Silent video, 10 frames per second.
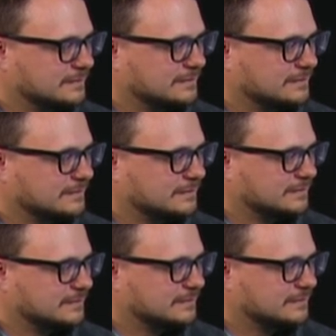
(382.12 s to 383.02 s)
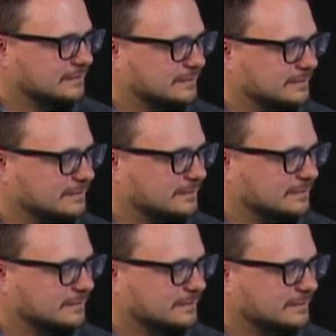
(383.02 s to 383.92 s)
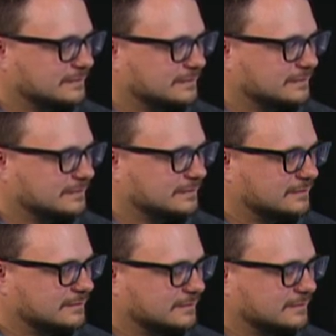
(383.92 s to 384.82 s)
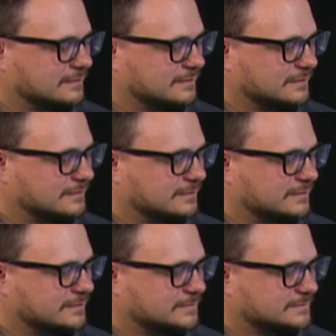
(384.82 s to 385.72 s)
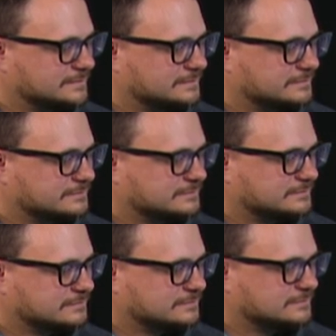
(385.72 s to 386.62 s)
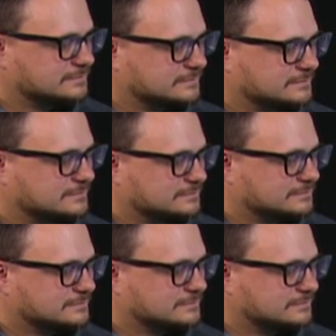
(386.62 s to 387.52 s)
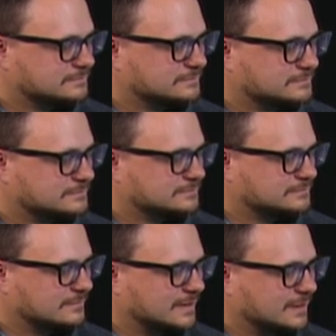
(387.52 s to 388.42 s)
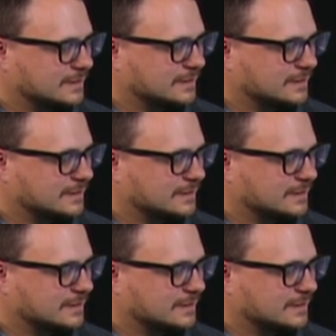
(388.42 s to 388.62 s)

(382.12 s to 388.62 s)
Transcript: (silent)